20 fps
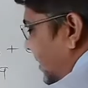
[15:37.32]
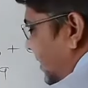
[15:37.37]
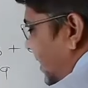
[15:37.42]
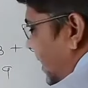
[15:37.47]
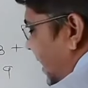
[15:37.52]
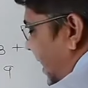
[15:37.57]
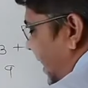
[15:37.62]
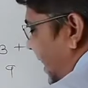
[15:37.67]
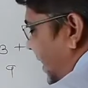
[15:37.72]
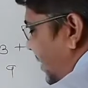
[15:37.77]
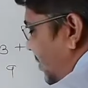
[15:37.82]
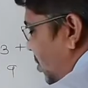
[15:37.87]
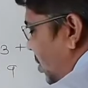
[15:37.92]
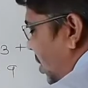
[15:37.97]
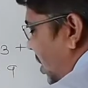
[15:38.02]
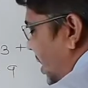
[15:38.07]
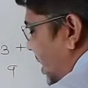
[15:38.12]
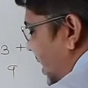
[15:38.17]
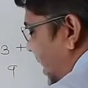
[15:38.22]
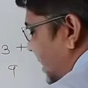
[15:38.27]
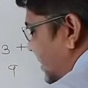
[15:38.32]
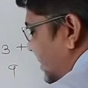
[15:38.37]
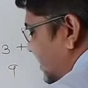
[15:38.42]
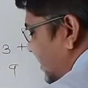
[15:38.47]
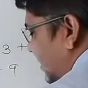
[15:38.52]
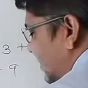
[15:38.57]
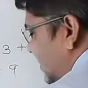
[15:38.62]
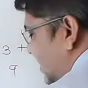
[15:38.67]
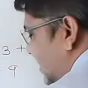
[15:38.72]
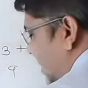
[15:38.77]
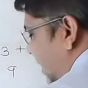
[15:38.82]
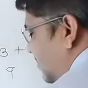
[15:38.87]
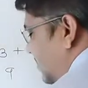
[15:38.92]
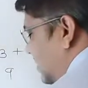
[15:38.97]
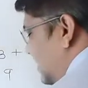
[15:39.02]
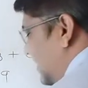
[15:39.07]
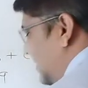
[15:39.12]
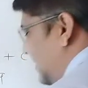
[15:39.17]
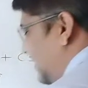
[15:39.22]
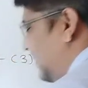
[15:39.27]
8 plus 1 9,
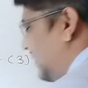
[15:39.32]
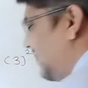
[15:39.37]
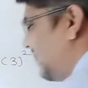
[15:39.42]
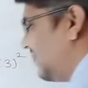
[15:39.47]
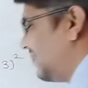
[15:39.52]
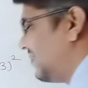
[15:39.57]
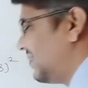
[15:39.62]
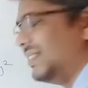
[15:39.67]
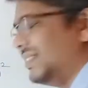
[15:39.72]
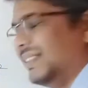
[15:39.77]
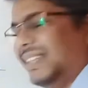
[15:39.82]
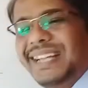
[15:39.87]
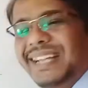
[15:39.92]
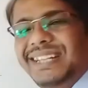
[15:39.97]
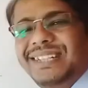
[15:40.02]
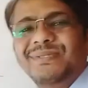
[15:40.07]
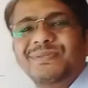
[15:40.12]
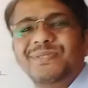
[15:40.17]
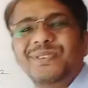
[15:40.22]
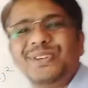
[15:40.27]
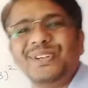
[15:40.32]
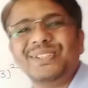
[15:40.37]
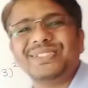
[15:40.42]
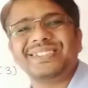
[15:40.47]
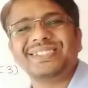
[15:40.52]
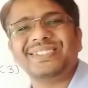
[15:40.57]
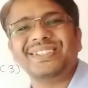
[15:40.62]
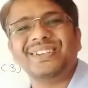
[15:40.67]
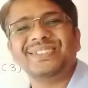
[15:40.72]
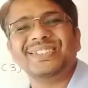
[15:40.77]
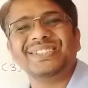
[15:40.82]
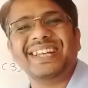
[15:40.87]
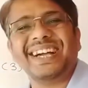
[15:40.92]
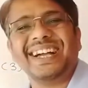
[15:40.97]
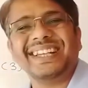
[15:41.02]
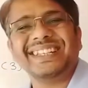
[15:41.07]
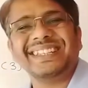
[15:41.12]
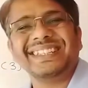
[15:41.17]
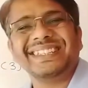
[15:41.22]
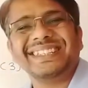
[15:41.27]
and your answer comes
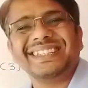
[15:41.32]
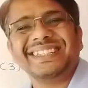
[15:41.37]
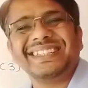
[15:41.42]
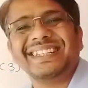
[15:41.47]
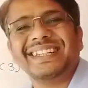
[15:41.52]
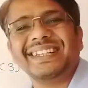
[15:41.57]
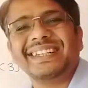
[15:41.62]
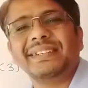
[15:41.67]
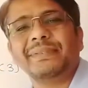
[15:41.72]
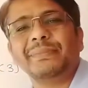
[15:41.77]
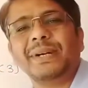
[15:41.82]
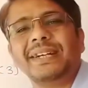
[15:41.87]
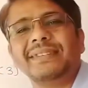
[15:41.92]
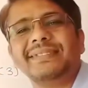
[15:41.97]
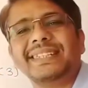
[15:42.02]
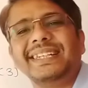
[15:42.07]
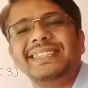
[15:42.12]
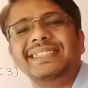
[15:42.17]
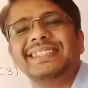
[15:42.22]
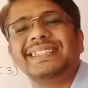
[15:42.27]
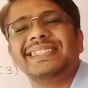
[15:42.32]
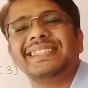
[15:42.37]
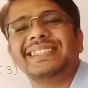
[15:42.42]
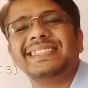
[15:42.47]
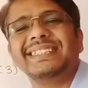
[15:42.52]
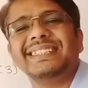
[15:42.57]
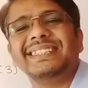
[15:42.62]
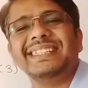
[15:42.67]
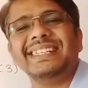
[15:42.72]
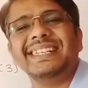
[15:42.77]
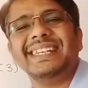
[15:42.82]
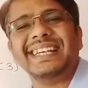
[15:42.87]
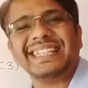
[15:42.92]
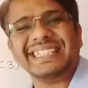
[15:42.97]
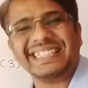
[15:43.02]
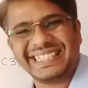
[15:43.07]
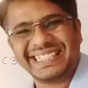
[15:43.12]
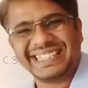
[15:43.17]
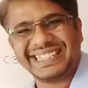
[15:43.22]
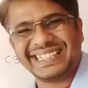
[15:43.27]
9409.
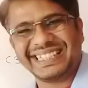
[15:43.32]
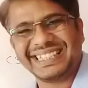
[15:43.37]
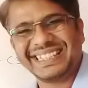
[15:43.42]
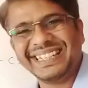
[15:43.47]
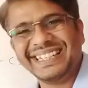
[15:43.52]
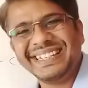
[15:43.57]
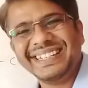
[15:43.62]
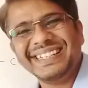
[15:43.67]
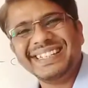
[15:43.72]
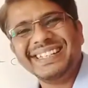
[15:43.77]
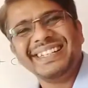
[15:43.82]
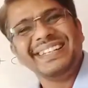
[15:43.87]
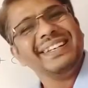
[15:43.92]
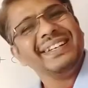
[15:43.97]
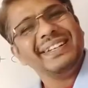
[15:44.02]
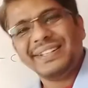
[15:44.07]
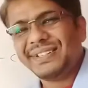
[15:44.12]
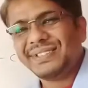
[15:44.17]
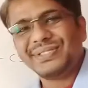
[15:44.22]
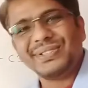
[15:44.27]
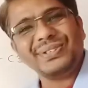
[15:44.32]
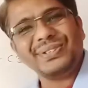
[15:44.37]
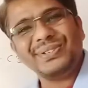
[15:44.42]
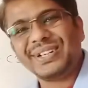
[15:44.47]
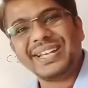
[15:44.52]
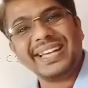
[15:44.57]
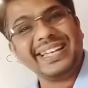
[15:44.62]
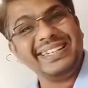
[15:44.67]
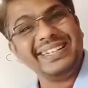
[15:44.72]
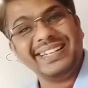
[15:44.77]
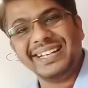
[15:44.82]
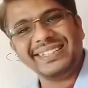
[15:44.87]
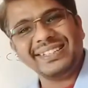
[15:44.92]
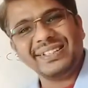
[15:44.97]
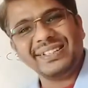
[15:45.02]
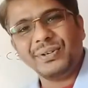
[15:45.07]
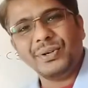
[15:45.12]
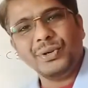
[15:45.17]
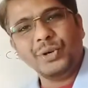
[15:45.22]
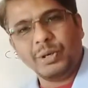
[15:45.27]
Am I right? Yes.
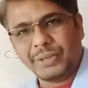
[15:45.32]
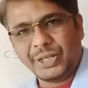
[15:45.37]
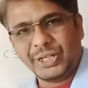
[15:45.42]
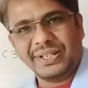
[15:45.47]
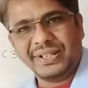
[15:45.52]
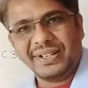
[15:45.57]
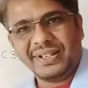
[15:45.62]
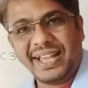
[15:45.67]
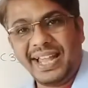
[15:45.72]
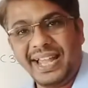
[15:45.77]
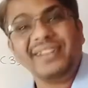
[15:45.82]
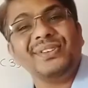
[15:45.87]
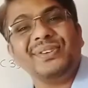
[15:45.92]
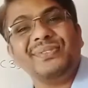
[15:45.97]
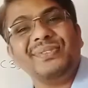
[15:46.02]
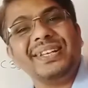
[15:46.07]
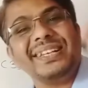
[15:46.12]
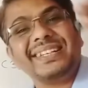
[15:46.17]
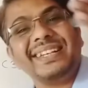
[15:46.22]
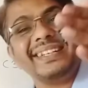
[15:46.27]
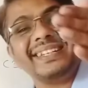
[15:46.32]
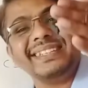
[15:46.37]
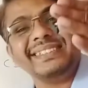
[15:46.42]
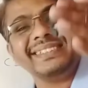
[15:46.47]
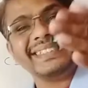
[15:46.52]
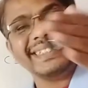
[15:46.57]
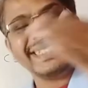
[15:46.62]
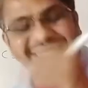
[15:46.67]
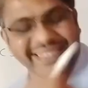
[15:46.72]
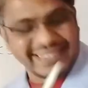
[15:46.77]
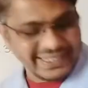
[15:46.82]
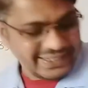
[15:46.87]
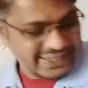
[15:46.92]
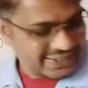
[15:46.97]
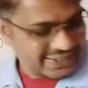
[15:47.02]
So you can learn orally